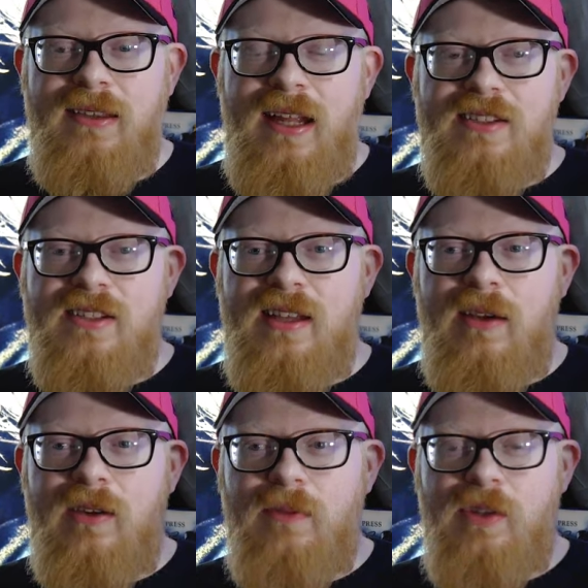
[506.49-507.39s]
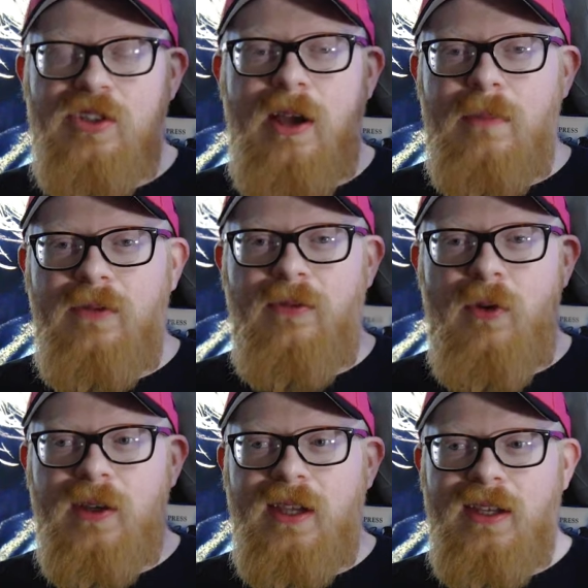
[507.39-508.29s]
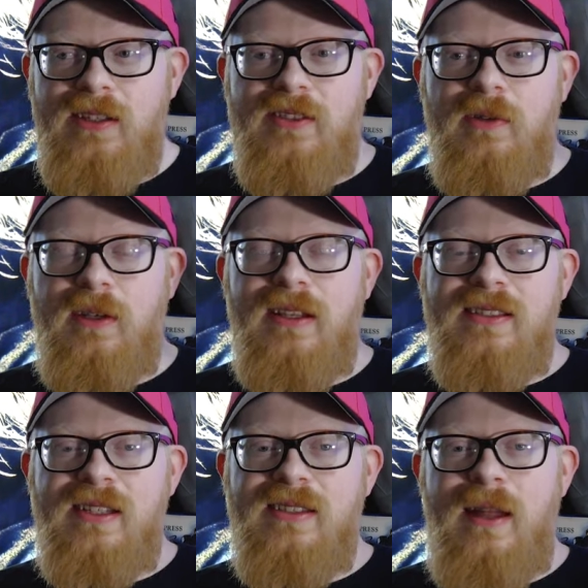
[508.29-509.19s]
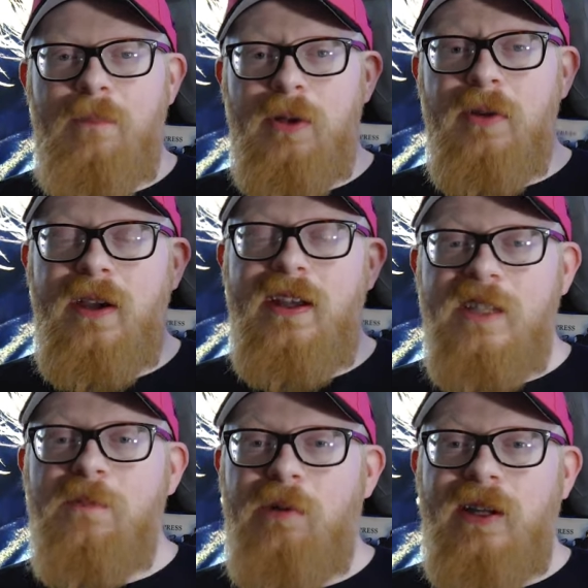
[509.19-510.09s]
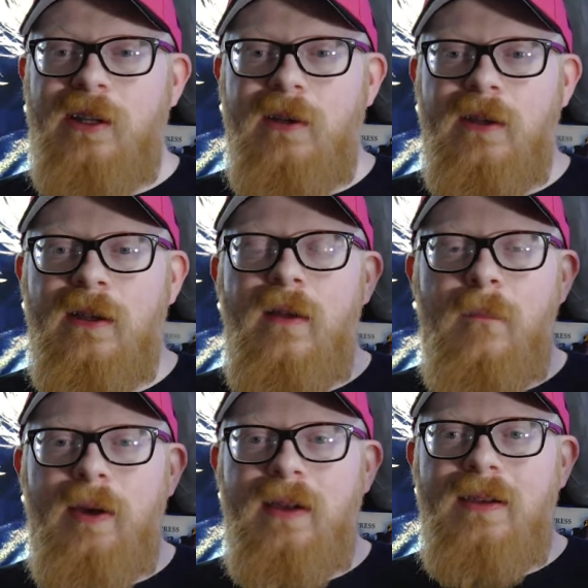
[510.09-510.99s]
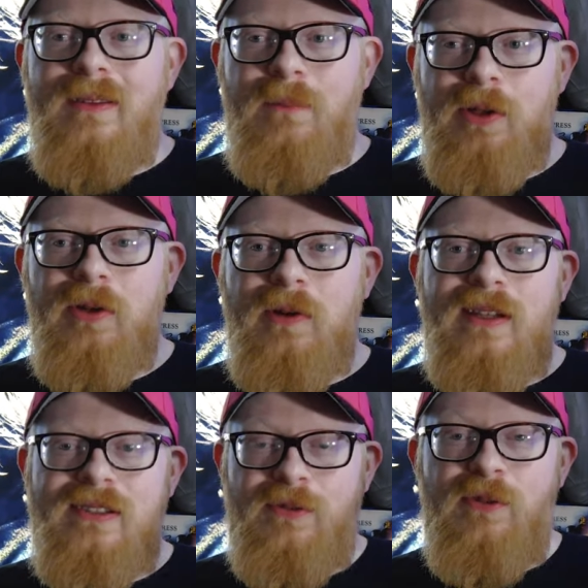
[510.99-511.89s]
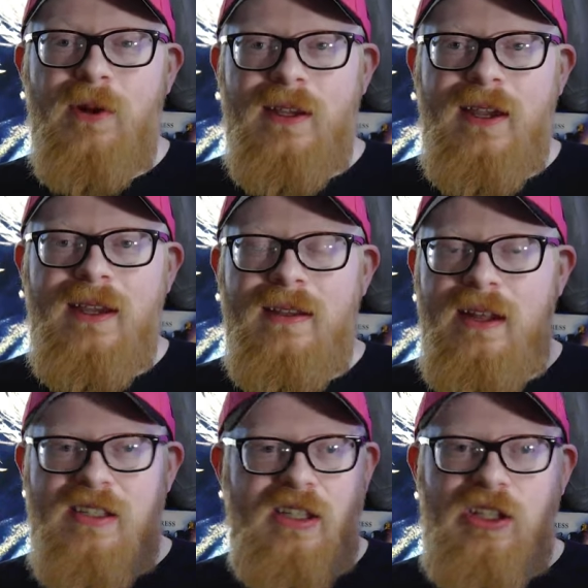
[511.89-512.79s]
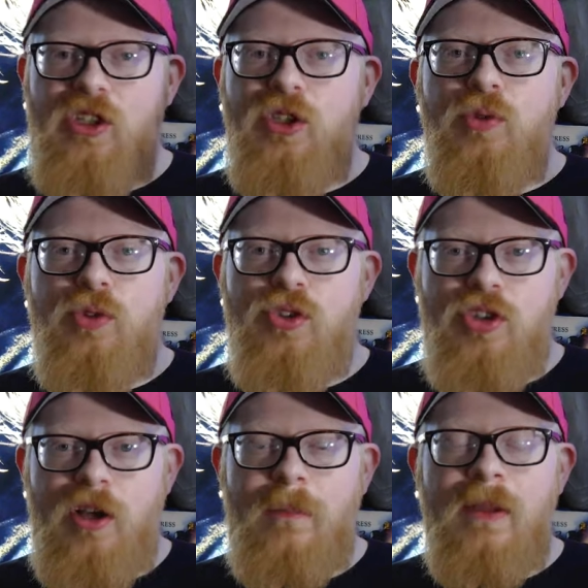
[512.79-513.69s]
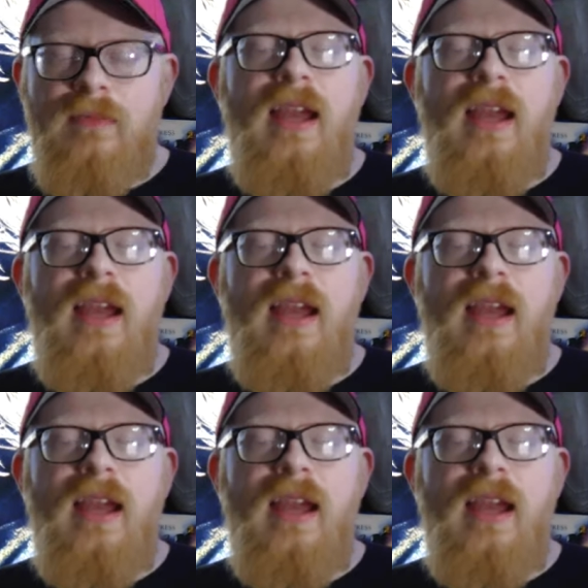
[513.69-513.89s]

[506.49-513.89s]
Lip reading: That's just how good of a job the 4K is doing, is because that Blu-ray is pretty good, but the Blu-ray to 4K, it's a huge jump.